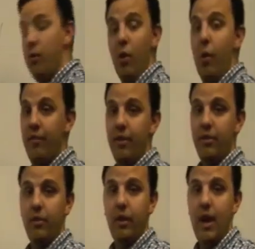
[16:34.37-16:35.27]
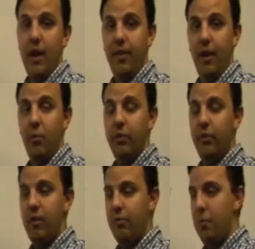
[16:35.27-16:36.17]
don't know if this is the kind of thing we'll
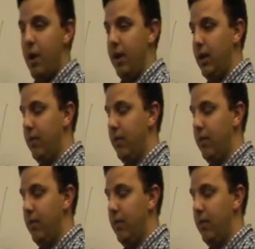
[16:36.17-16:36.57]
see from Monty